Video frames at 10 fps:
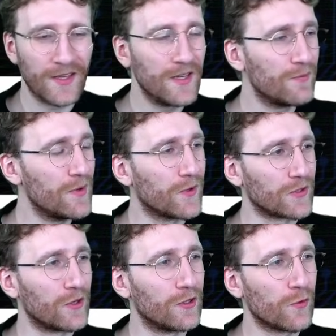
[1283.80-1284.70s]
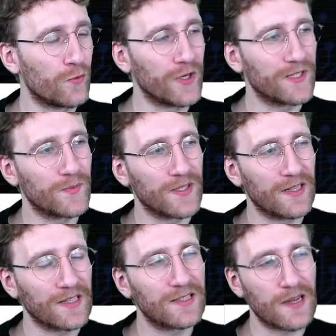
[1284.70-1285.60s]
maybe not all our bricks, but
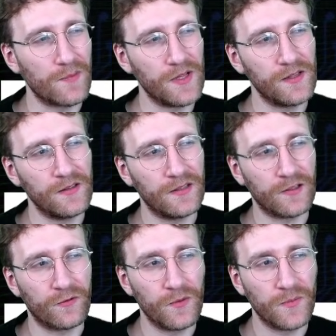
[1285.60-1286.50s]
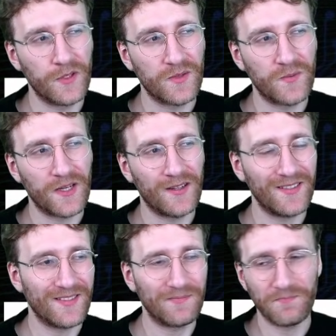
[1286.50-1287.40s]
like double equipment
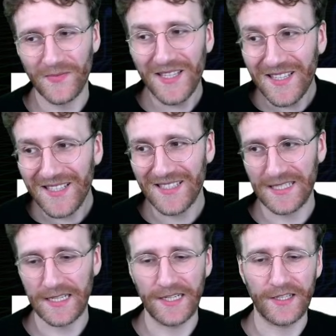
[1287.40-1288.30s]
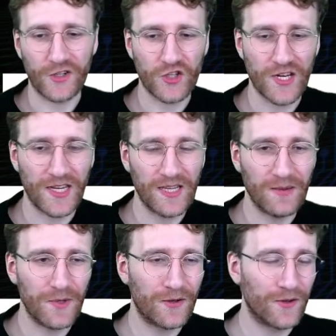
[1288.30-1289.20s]
spells, it is kind of shaky
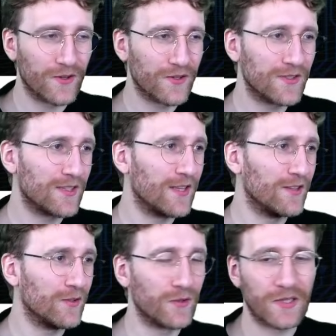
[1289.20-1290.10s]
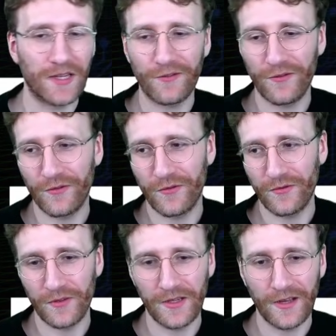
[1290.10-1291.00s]
because then you don't have
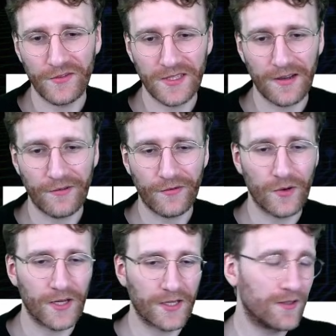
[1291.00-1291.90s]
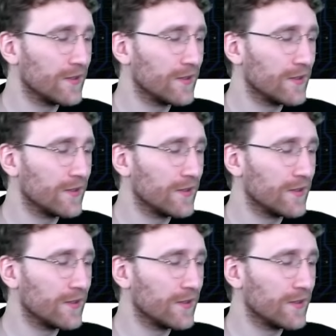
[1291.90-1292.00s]
enough stuff for like